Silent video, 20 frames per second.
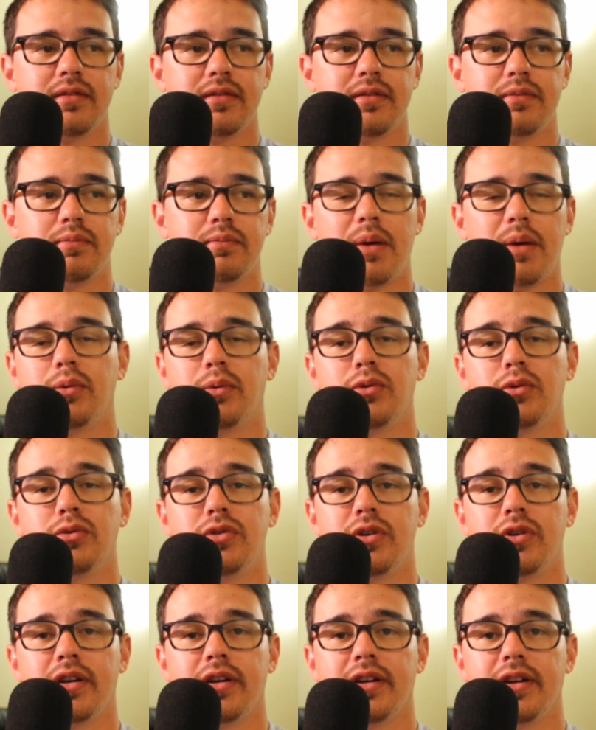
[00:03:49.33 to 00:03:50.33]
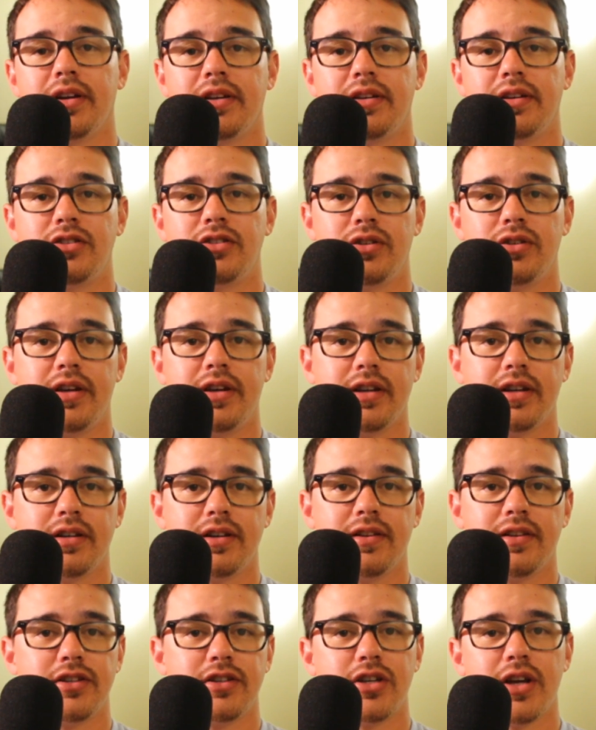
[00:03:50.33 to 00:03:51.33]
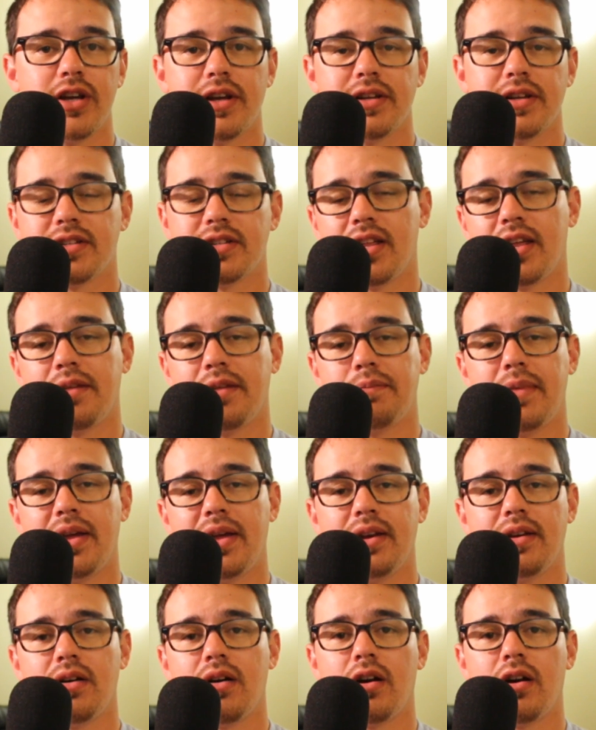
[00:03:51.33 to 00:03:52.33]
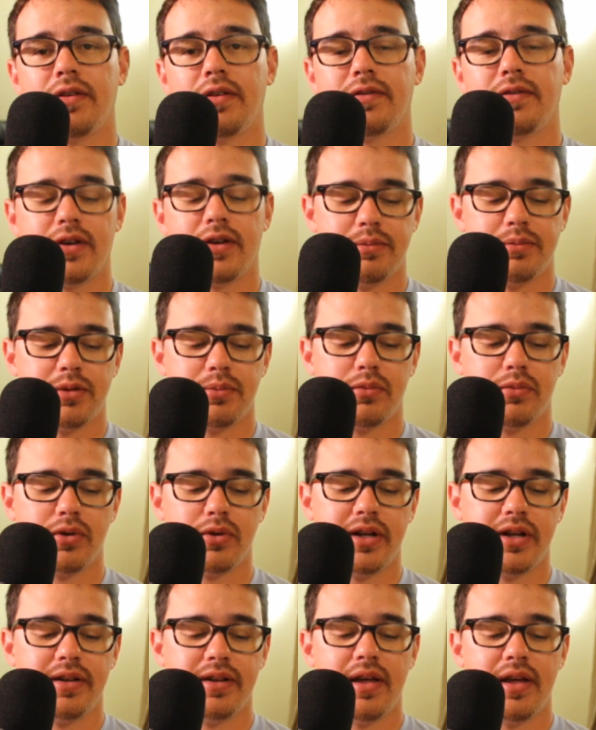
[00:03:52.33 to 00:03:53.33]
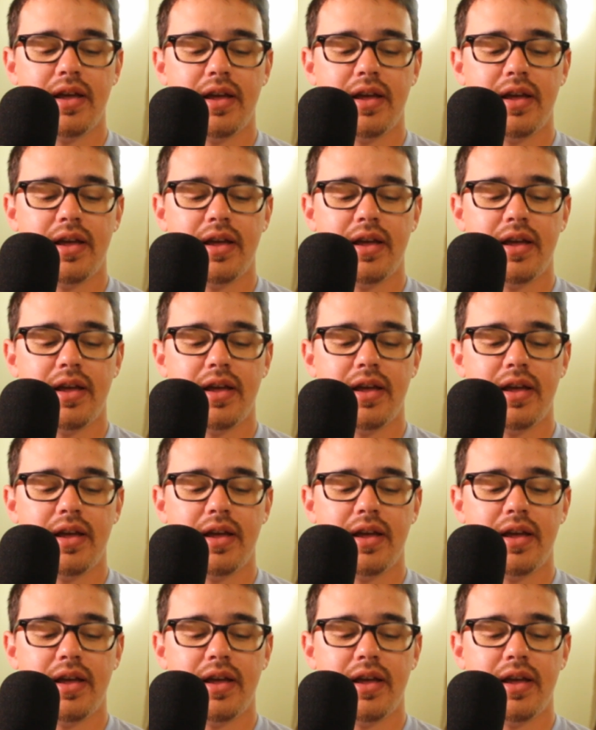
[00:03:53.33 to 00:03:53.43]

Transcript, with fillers: Bobby Roode took a kick to the chest that made it hard for him to breathe,